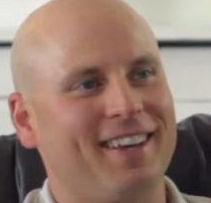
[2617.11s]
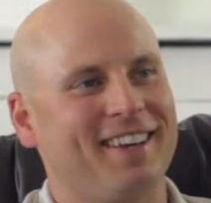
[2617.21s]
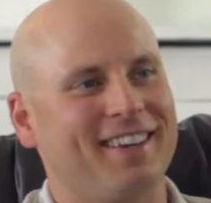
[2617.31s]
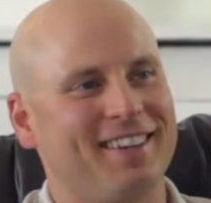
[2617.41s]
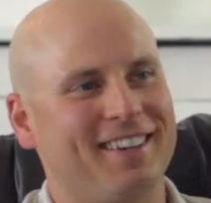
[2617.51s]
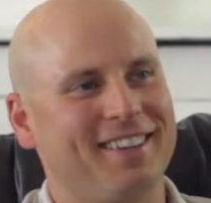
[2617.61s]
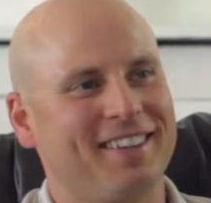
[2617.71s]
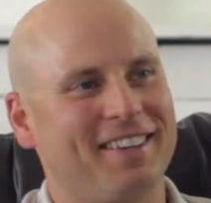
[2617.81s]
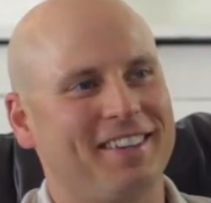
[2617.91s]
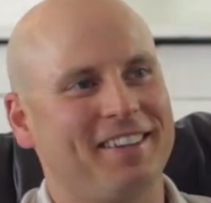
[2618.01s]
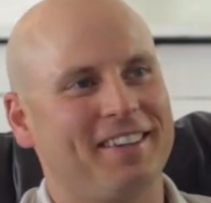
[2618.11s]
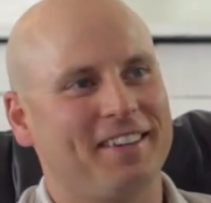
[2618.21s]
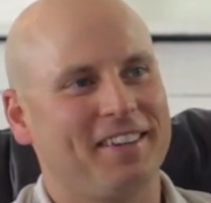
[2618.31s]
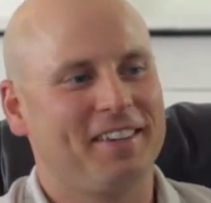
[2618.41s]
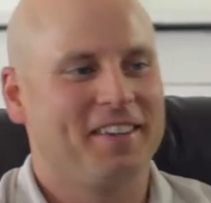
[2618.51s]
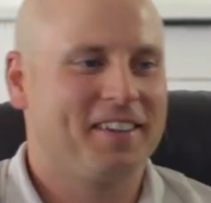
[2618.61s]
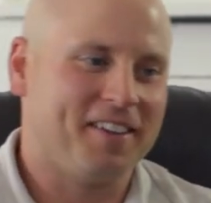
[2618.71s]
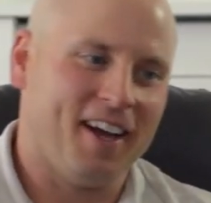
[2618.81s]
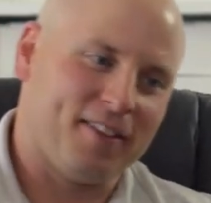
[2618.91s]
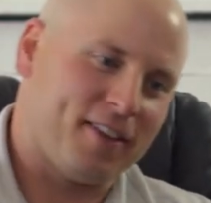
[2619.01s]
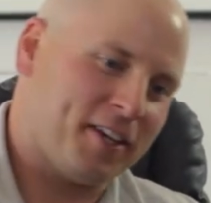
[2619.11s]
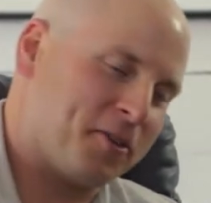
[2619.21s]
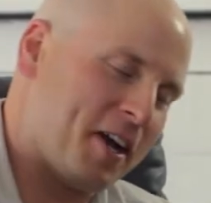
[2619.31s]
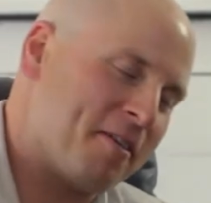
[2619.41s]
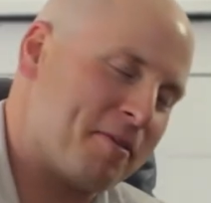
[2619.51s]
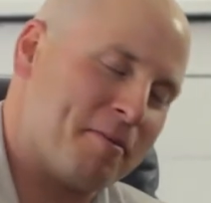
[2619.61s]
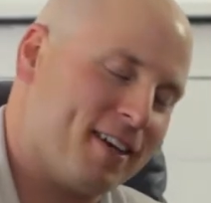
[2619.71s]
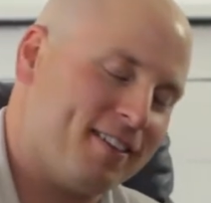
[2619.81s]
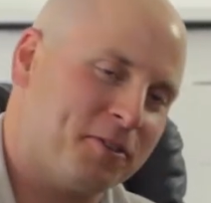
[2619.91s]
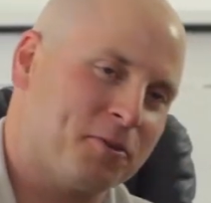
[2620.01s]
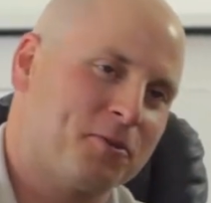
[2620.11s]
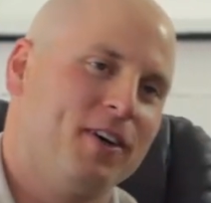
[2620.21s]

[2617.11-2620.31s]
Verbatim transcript: but um, I'm grateful you came by, man. Thanks for having me. Okay, man. this was